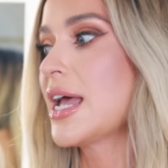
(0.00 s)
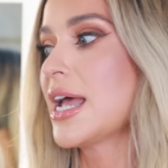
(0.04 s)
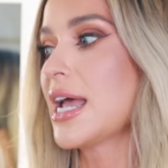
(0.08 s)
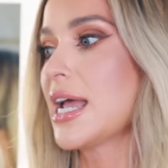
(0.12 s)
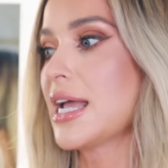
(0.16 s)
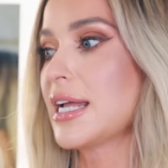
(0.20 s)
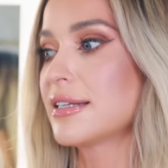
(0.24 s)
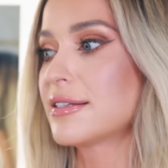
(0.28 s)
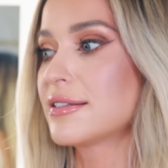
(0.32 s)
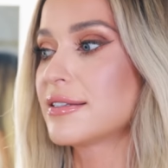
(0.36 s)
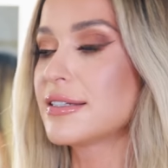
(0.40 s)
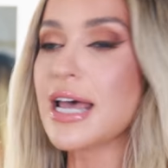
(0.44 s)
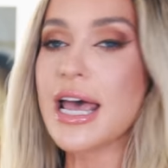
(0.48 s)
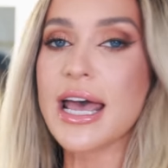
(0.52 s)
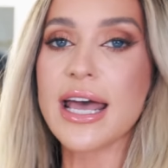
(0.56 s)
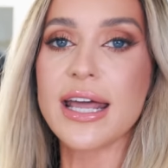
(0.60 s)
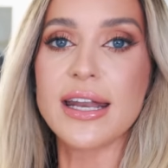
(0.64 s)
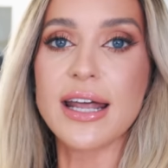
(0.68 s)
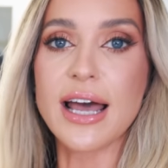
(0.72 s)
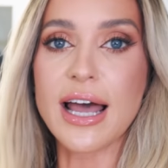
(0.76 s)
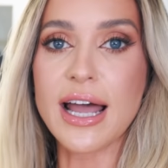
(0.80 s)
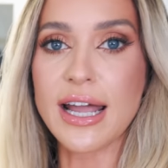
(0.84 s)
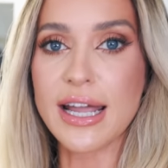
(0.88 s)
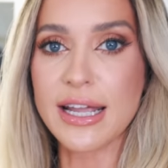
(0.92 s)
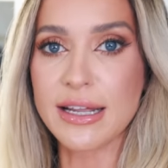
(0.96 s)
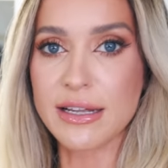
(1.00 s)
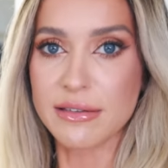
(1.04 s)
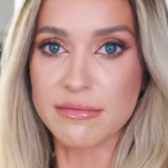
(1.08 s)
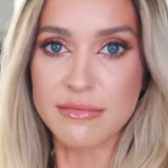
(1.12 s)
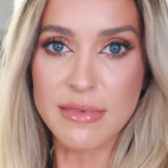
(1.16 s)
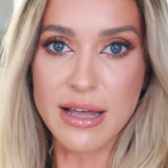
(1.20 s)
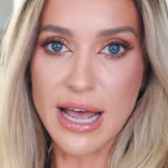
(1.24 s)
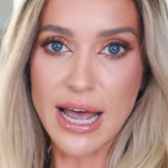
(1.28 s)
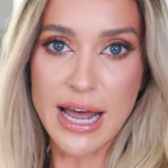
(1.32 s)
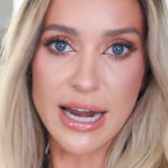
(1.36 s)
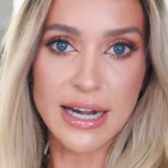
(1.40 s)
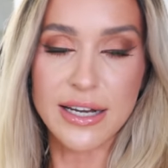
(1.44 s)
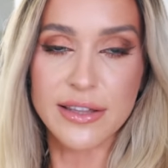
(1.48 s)
Instead, I
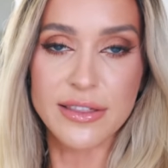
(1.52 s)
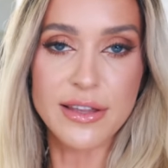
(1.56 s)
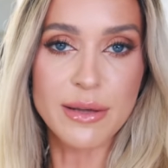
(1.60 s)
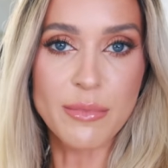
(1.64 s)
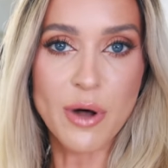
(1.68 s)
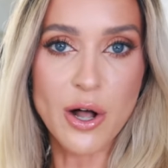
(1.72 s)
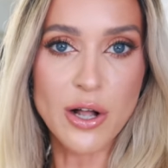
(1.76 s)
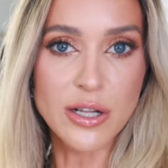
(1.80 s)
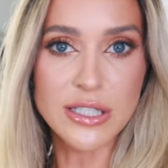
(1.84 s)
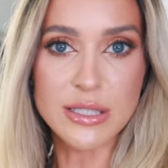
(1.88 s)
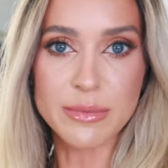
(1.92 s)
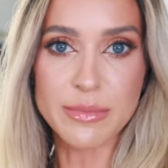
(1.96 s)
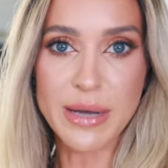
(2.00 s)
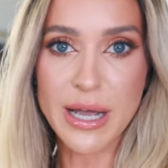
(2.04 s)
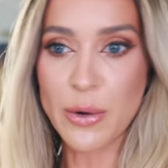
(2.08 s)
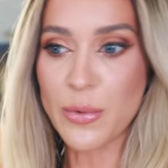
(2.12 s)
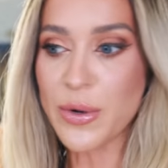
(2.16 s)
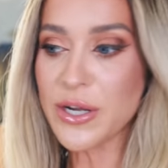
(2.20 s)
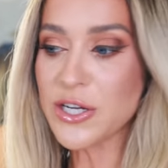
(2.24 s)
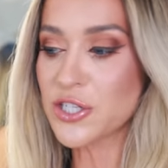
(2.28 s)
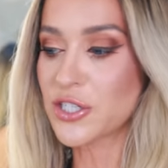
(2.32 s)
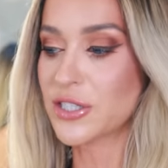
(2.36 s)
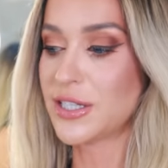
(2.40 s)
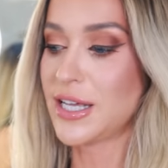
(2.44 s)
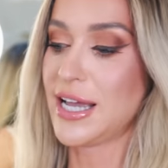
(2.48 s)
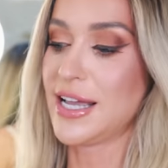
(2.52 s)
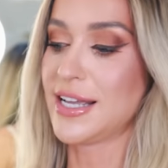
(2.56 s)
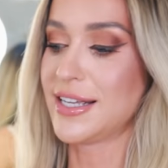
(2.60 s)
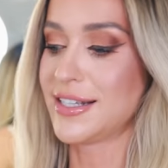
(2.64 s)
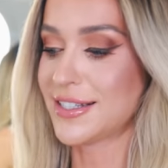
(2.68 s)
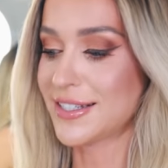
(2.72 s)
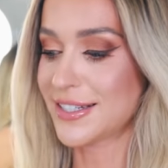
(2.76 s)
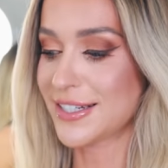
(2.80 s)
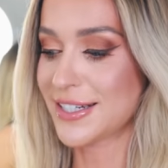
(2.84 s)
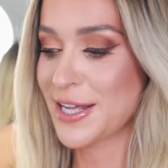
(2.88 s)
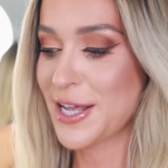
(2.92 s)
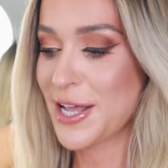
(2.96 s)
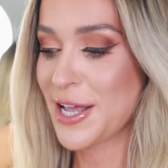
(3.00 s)
added them all to my wish
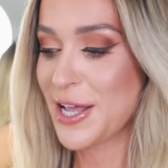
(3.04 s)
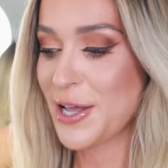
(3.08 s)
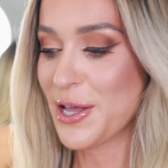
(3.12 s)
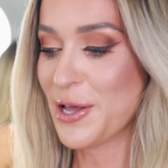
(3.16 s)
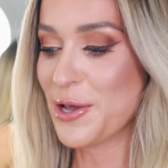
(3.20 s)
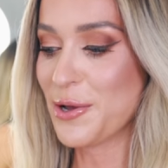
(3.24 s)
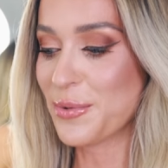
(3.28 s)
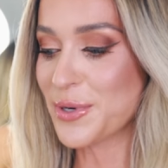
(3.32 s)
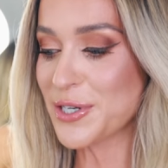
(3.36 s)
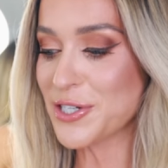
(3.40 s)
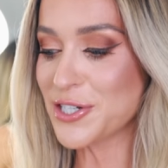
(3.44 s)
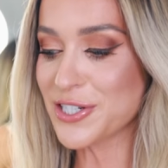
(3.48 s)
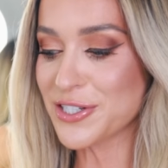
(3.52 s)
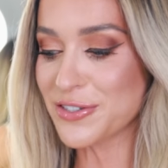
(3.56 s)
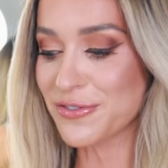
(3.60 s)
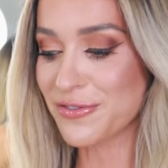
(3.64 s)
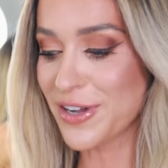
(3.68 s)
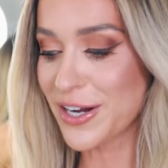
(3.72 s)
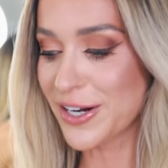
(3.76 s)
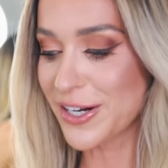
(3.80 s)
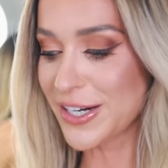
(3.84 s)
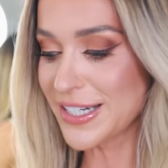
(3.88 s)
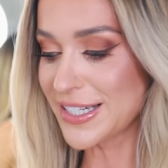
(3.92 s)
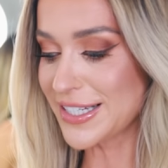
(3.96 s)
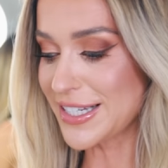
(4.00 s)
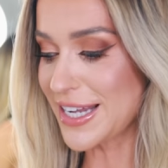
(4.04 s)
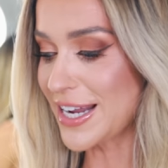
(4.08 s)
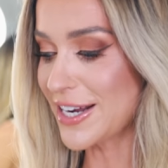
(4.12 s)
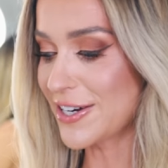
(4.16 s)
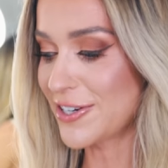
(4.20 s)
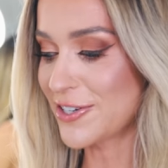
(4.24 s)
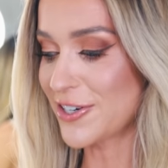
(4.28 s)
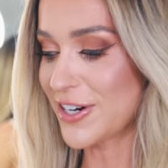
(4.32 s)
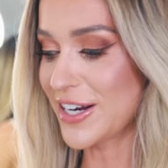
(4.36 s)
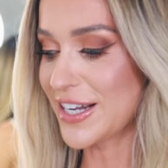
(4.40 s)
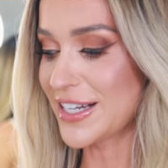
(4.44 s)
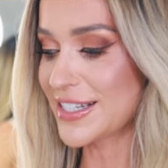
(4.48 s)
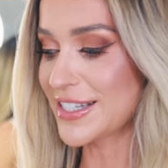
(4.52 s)
list, which is very
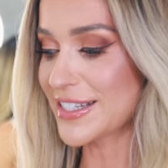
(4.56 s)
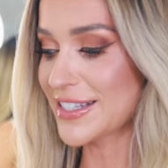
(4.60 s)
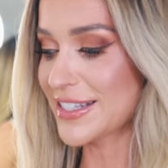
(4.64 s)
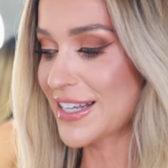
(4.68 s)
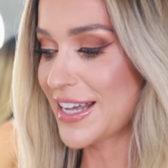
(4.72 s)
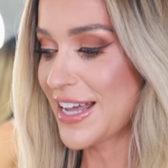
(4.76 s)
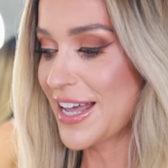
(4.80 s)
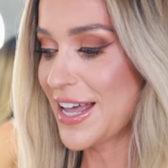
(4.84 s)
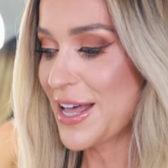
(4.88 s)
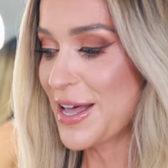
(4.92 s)
dangerous.